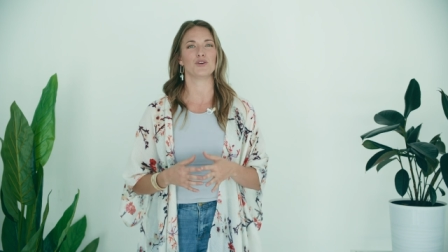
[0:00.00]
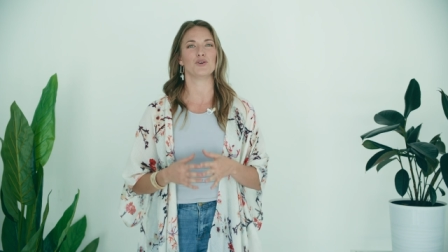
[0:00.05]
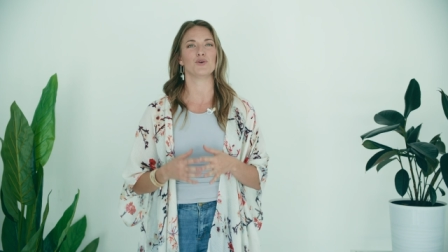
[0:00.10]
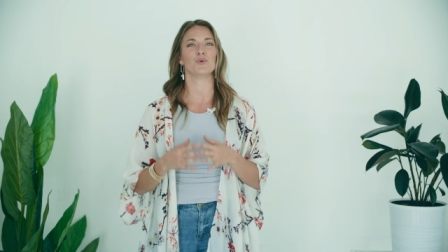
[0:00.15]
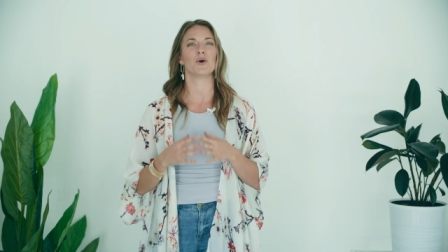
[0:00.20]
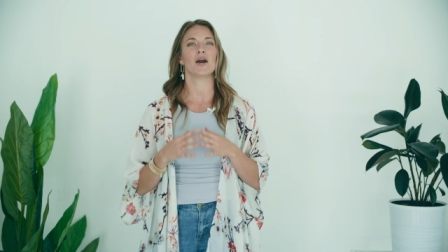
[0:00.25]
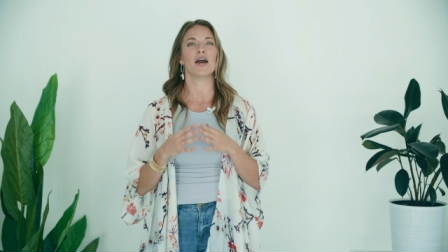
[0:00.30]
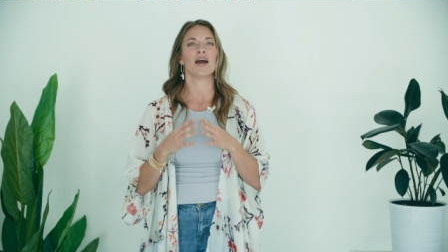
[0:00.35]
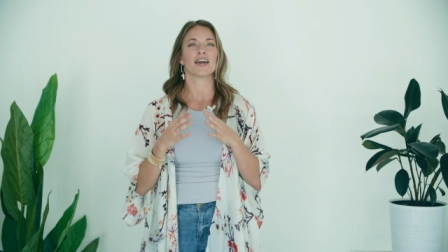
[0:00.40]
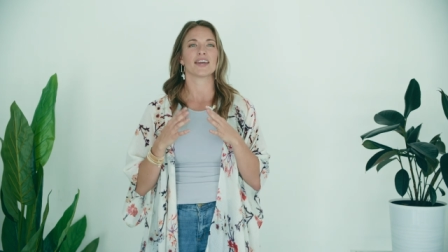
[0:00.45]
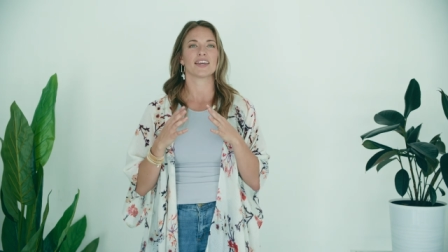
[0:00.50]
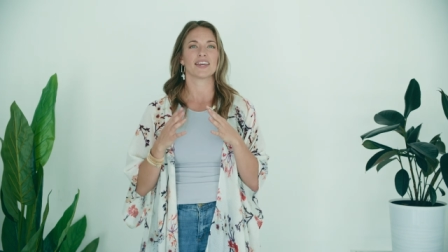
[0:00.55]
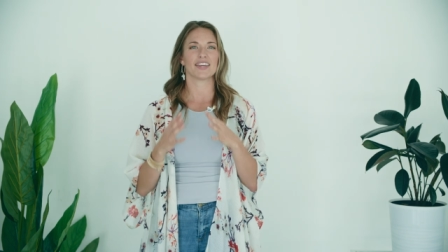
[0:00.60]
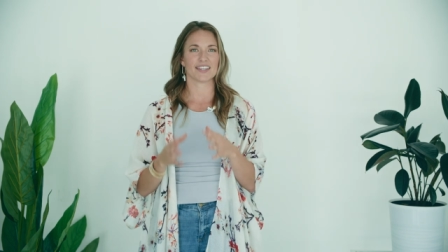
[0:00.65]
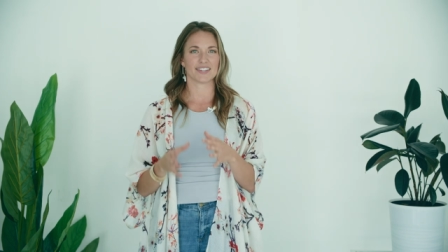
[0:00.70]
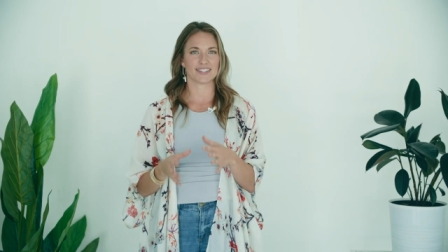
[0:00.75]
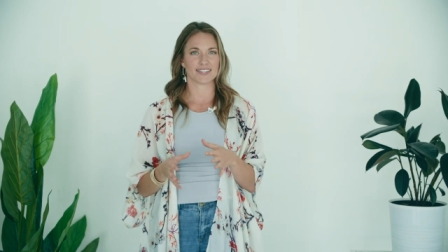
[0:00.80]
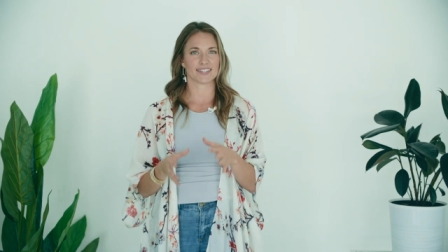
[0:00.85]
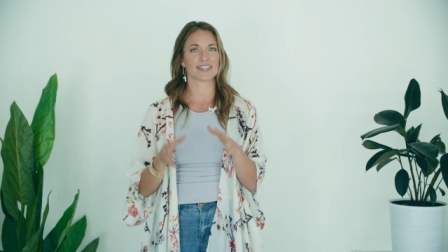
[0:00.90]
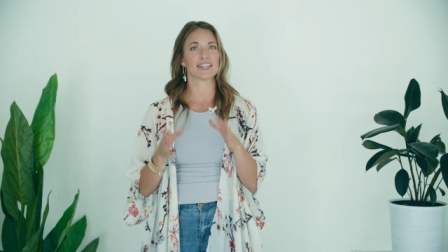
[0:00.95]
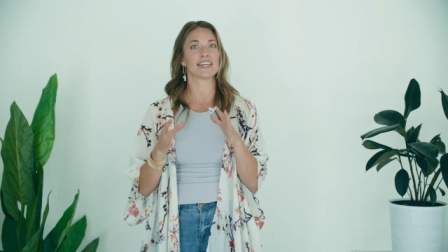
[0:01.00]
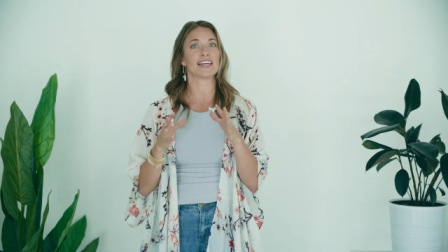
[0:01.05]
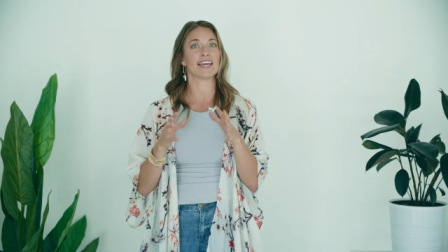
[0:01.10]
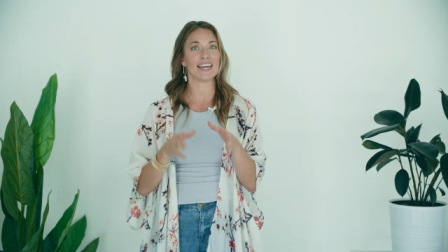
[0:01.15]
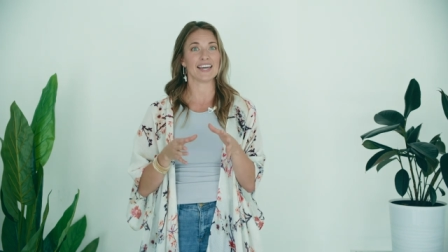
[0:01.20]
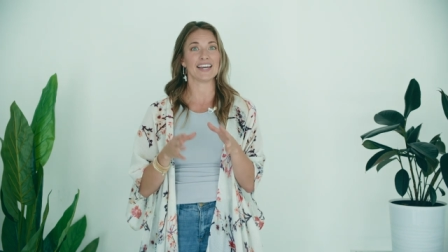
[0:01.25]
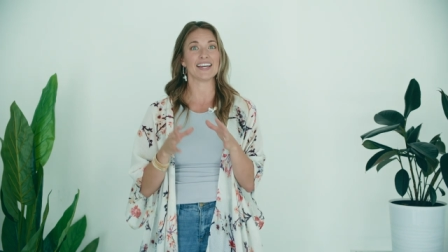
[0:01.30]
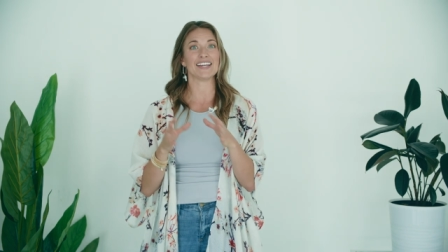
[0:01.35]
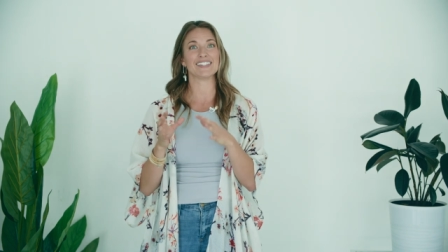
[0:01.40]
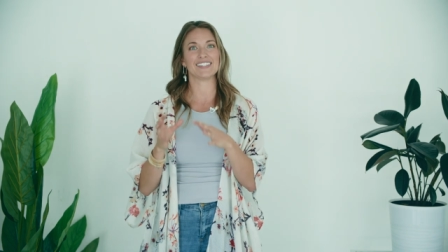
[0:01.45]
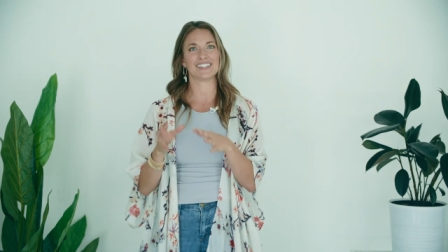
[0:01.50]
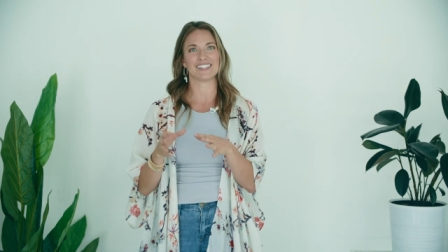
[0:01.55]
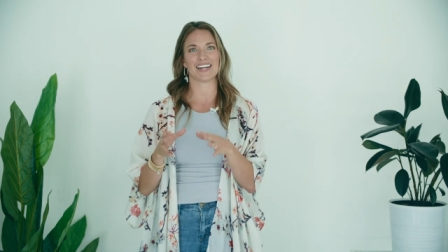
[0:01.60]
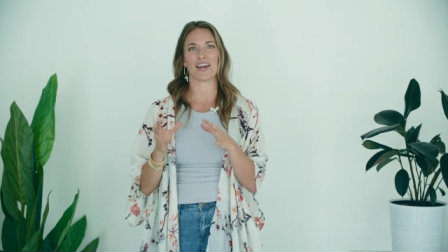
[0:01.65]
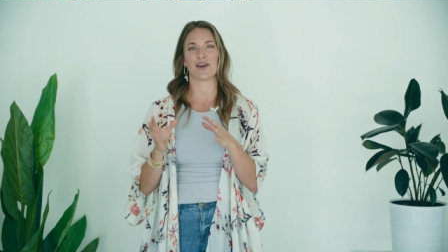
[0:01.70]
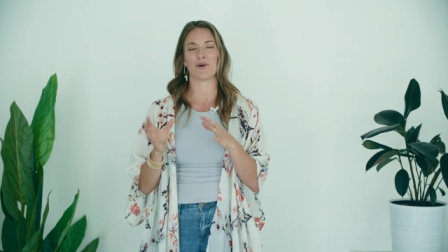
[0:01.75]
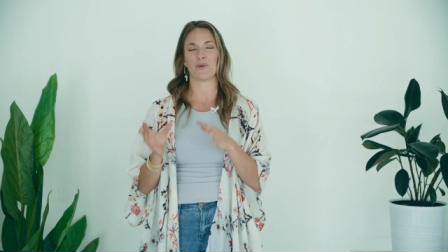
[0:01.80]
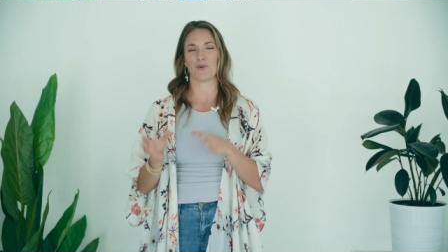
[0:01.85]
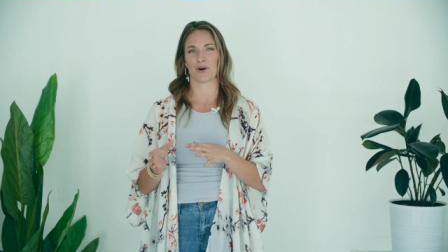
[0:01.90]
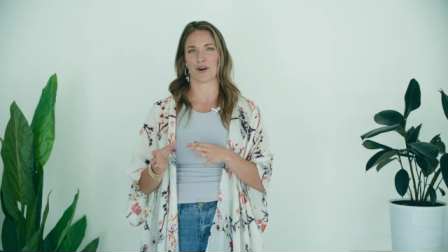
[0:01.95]
you get and
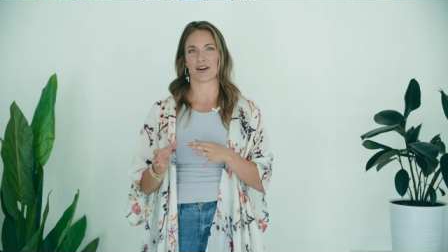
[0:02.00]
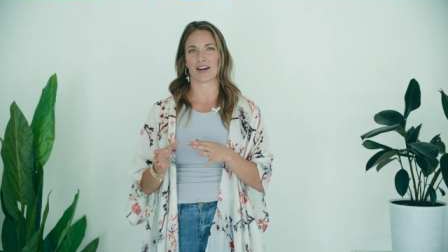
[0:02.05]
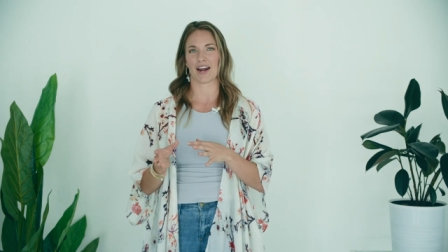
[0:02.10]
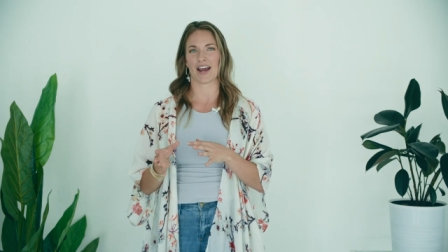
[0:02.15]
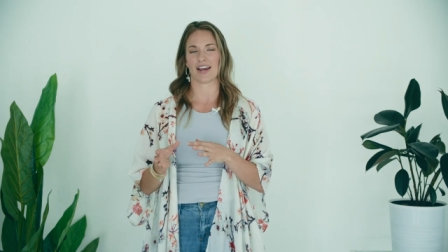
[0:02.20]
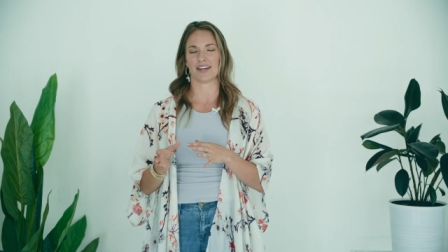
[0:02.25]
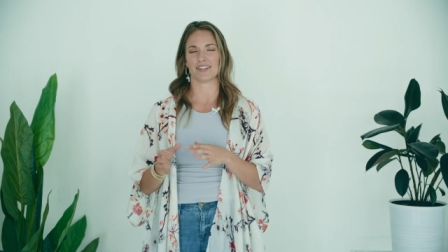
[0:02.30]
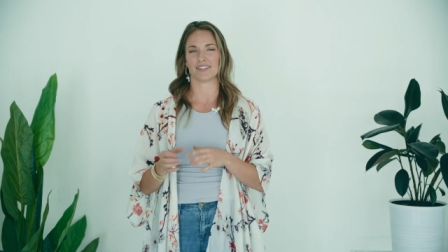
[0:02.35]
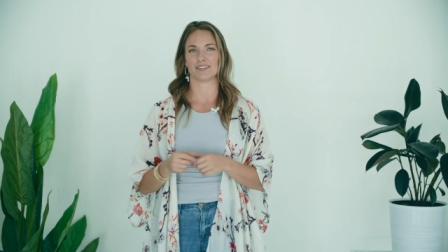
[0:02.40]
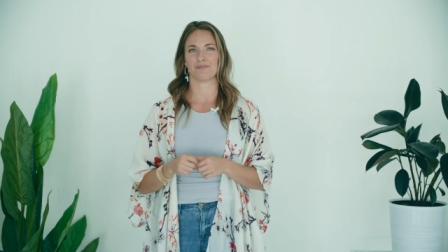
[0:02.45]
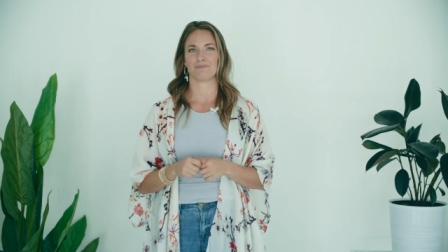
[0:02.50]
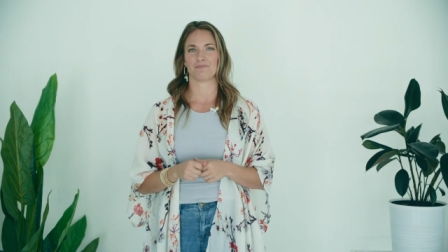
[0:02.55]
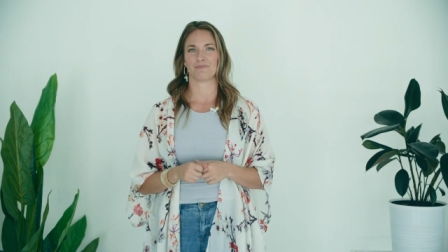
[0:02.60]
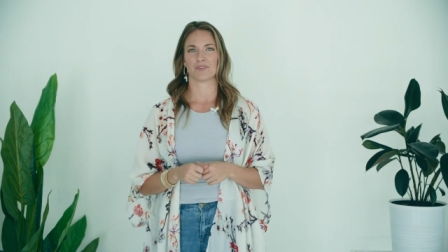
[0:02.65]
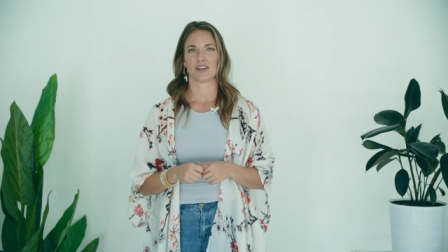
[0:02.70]
stay organized.